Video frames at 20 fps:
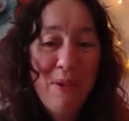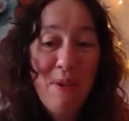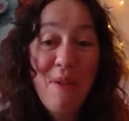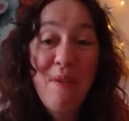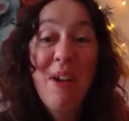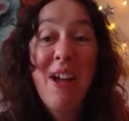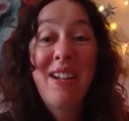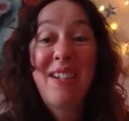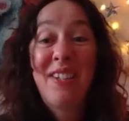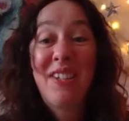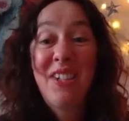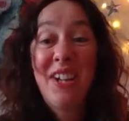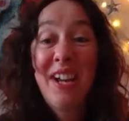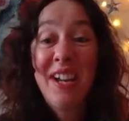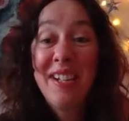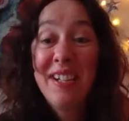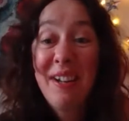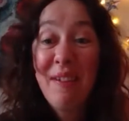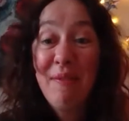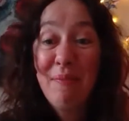We've had to
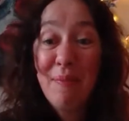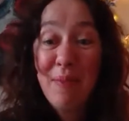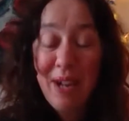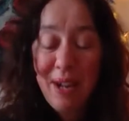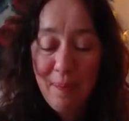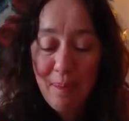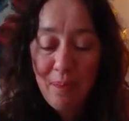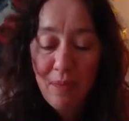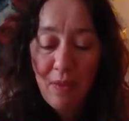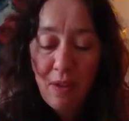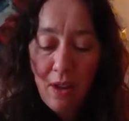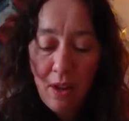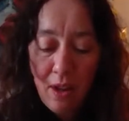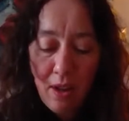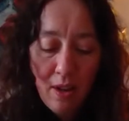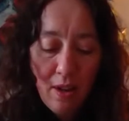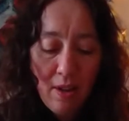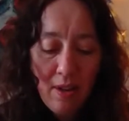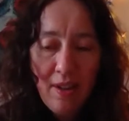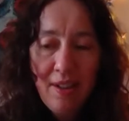change, haven't we?
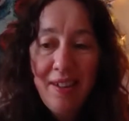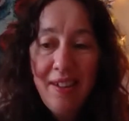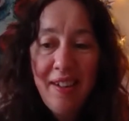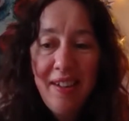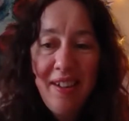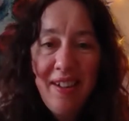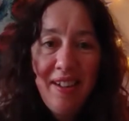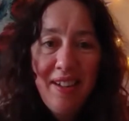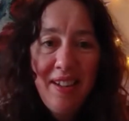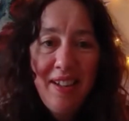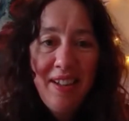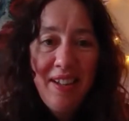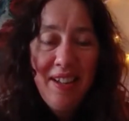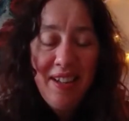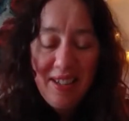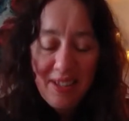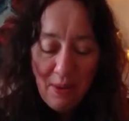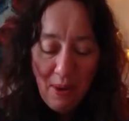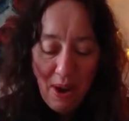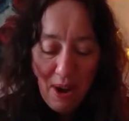
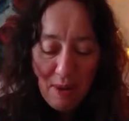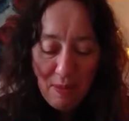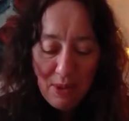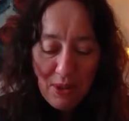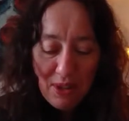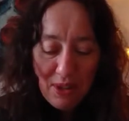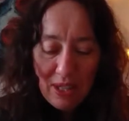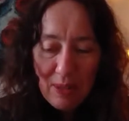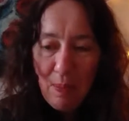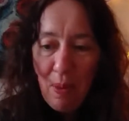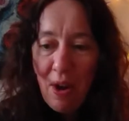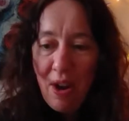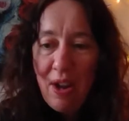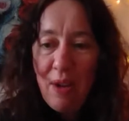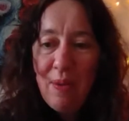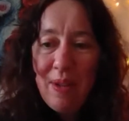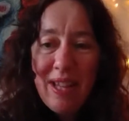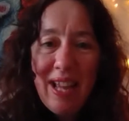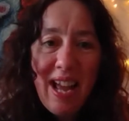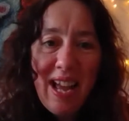So I hope to inspire
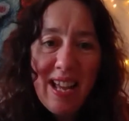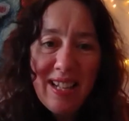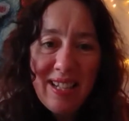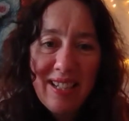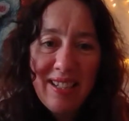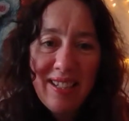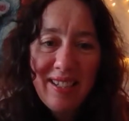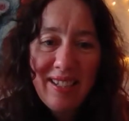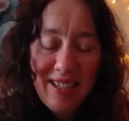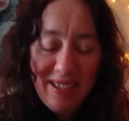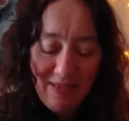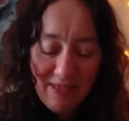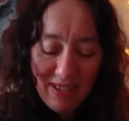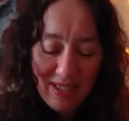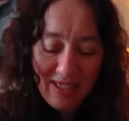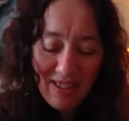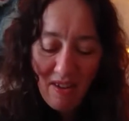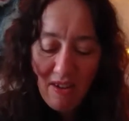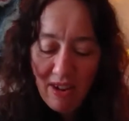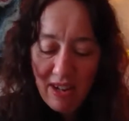you with that
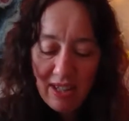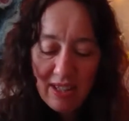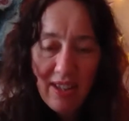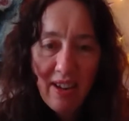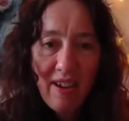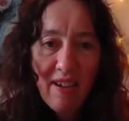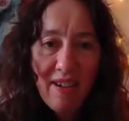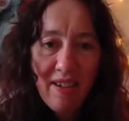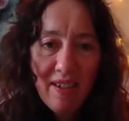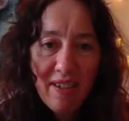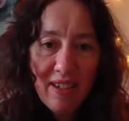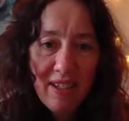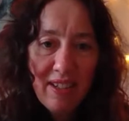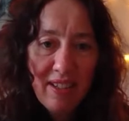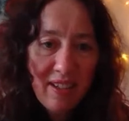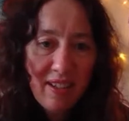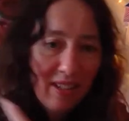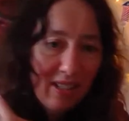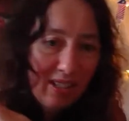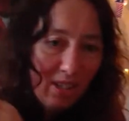science and art. So
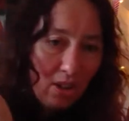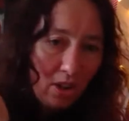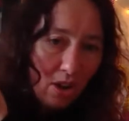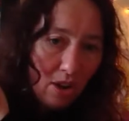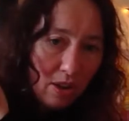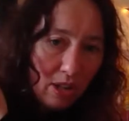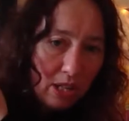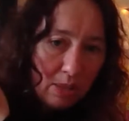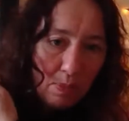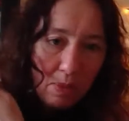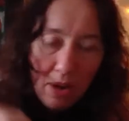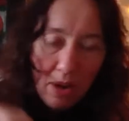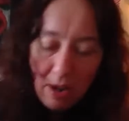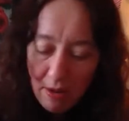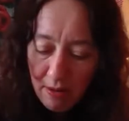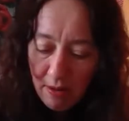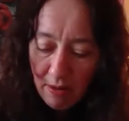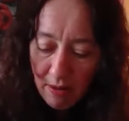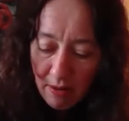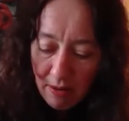you know, there's my
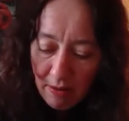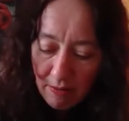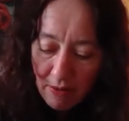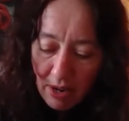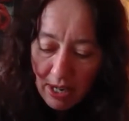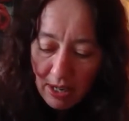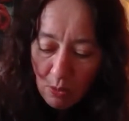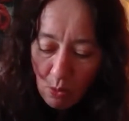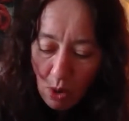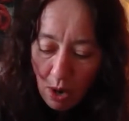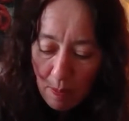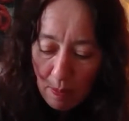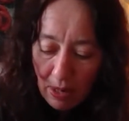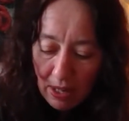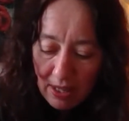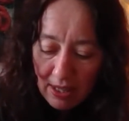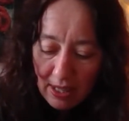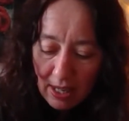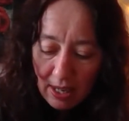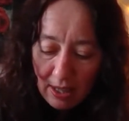red and white
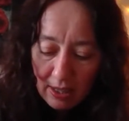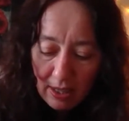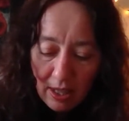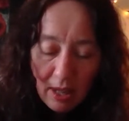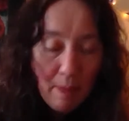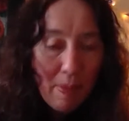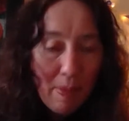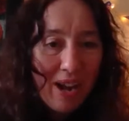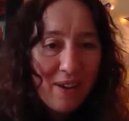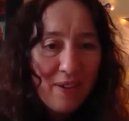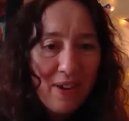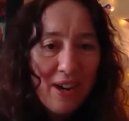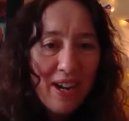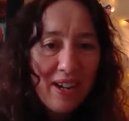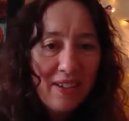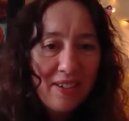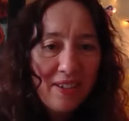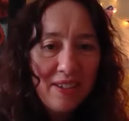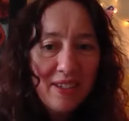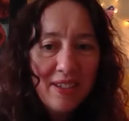blood cells in the
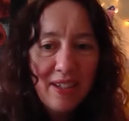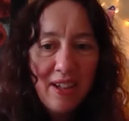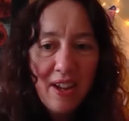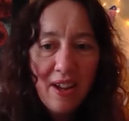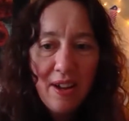background.